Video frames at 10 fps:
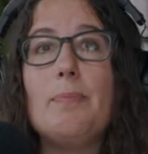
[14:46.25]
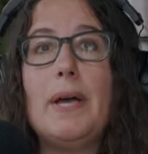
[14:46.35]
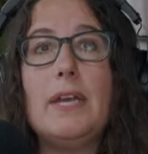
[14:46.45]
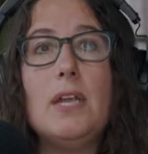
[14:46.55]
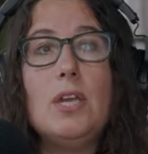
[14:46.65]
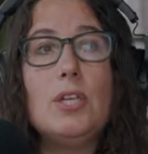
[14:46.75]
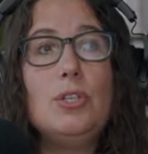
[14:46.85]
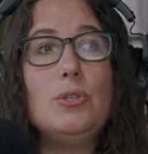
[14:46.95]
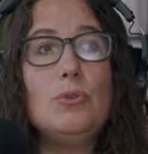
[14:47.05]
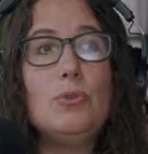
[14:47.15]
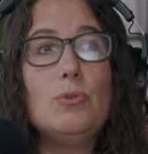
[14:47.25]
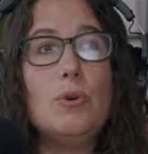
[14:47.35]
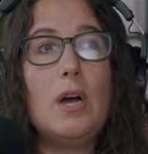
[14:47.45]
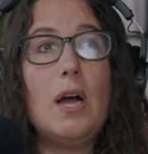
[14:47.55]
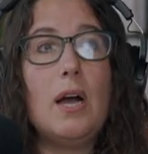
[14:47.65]
but
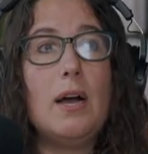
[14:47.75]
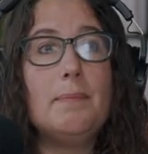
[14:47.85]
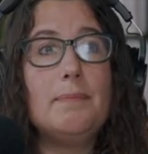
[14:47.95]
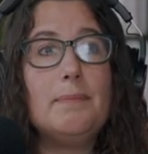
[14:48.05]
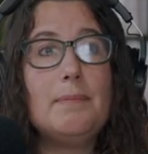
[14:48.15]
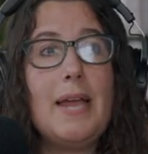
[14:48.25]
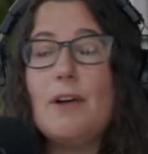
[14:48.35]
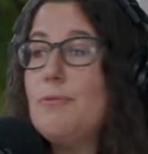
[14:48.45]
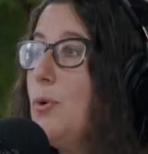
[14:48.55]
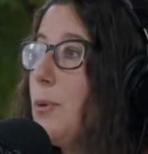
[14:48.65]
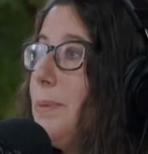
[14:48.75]
you um, have more